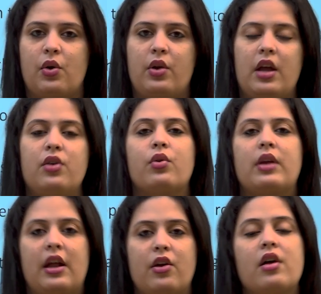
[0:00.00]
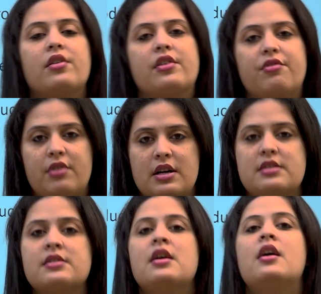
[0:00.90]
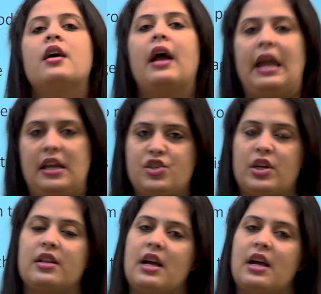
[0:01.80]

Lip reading: Okay, you cannot reverse aging.